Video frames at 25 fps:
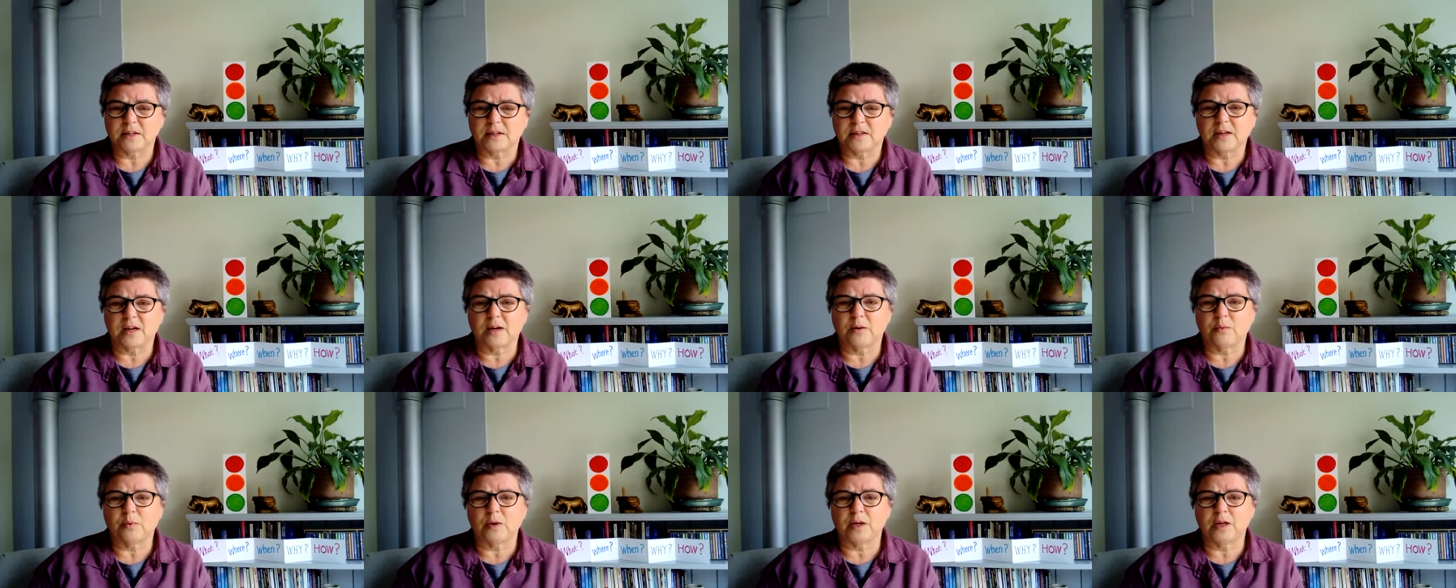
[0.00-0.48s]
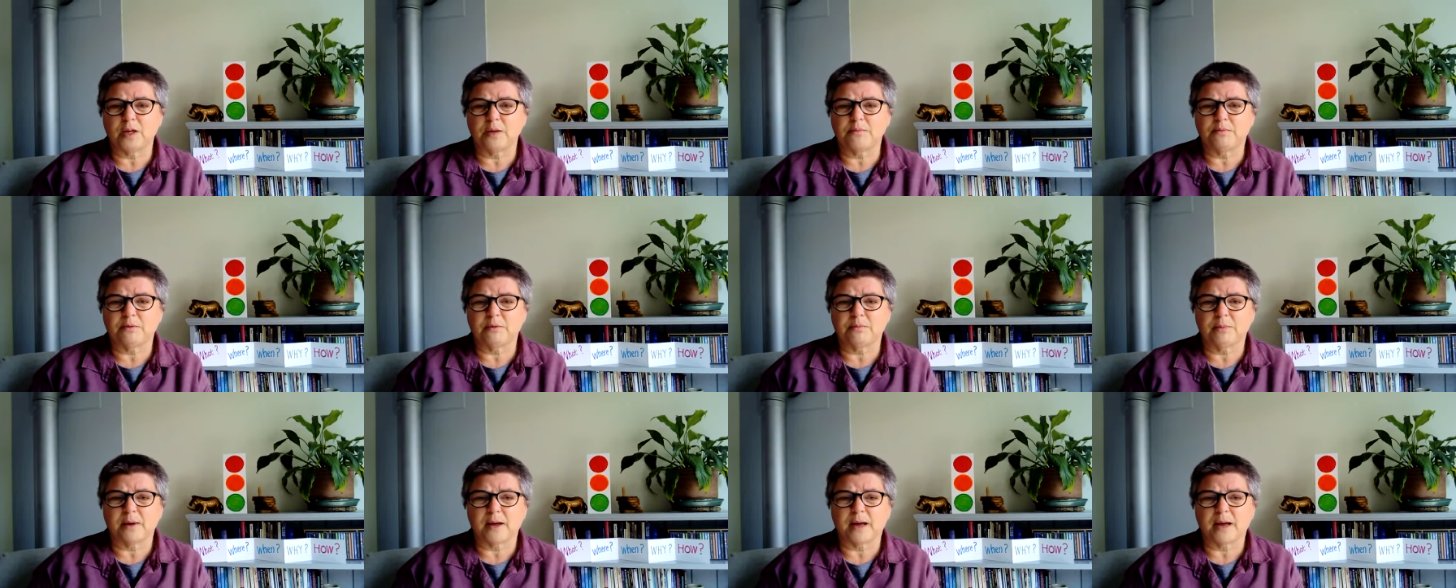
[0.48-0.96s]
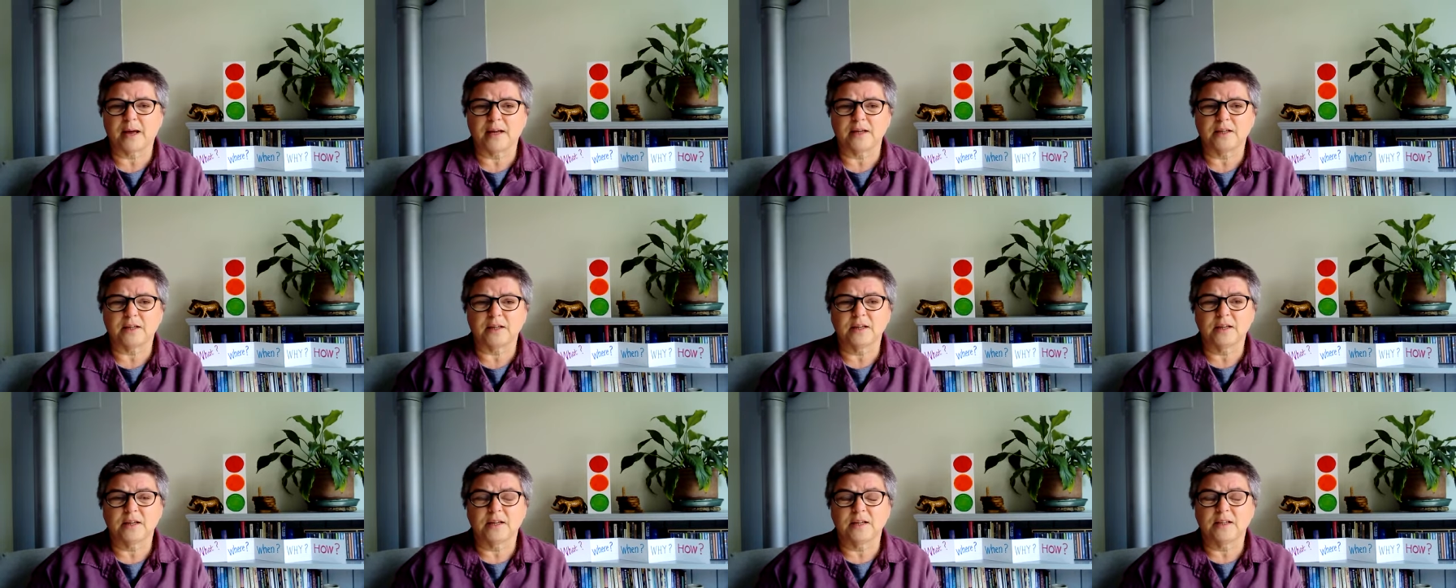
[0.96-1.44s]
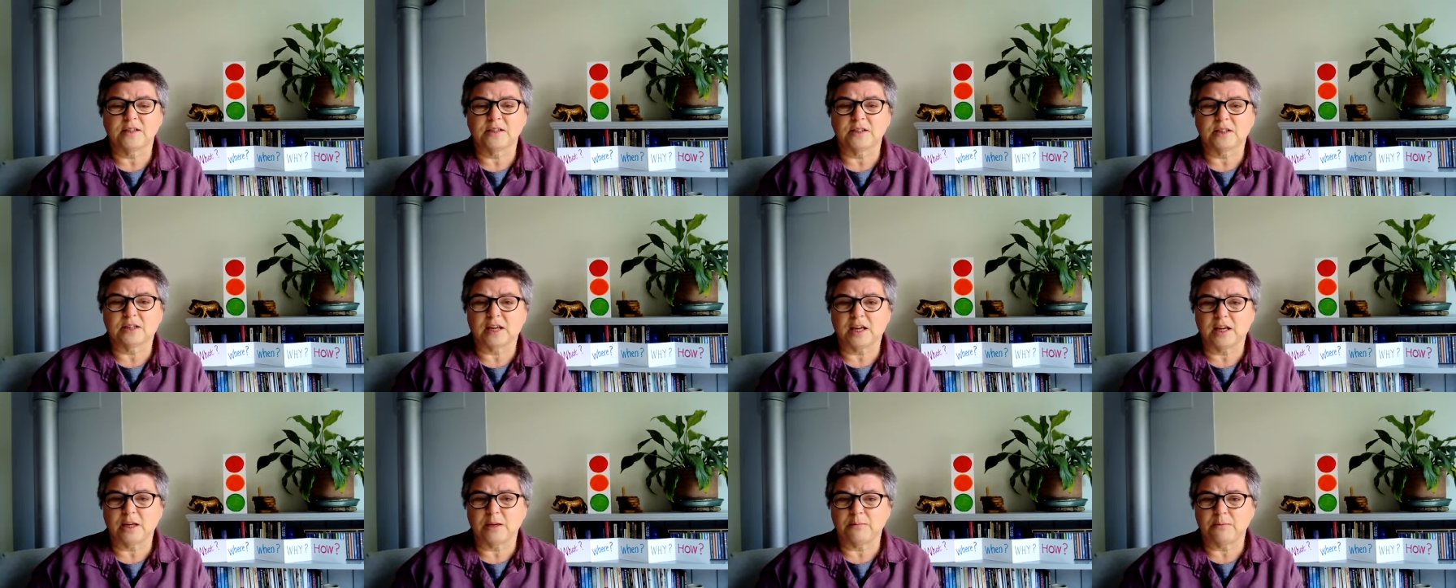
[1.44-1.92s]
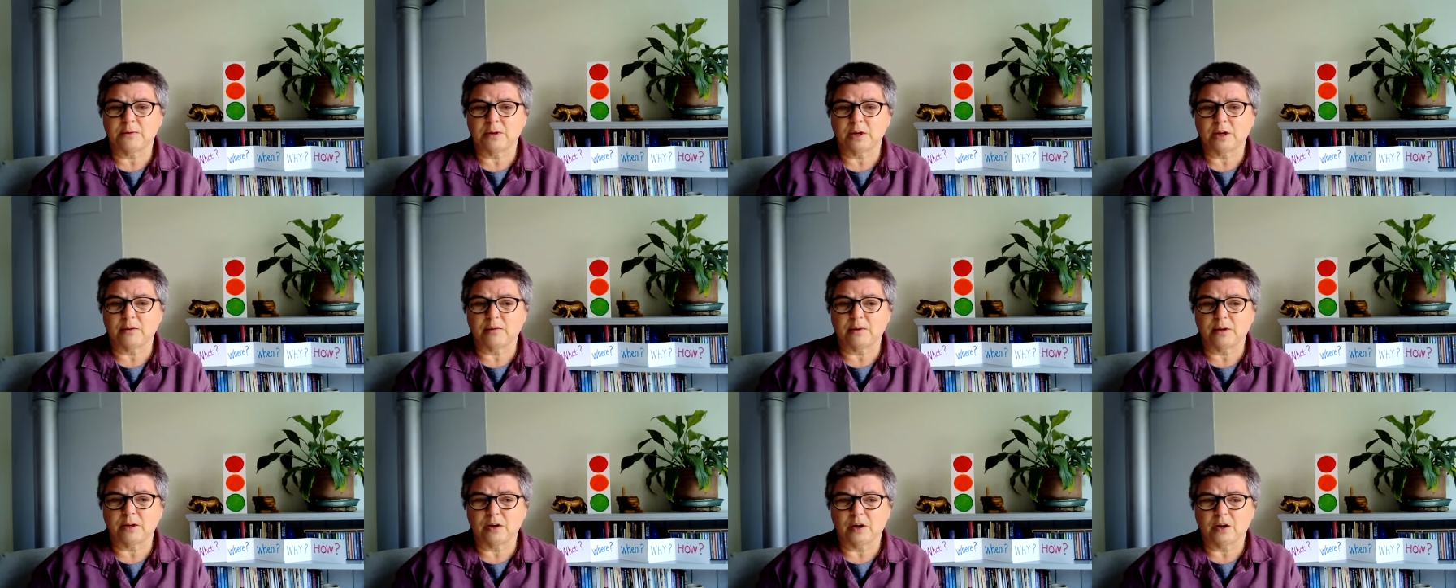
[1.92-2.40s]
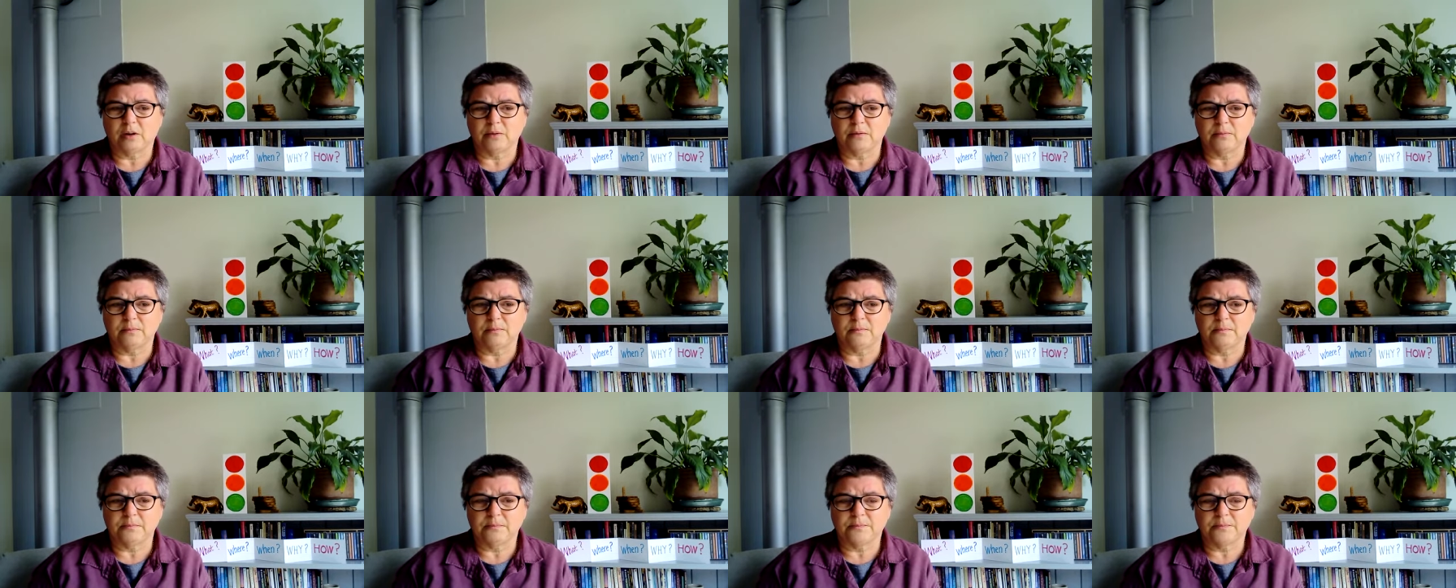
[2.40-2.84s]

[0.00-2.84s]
And are we prepared to keep going on?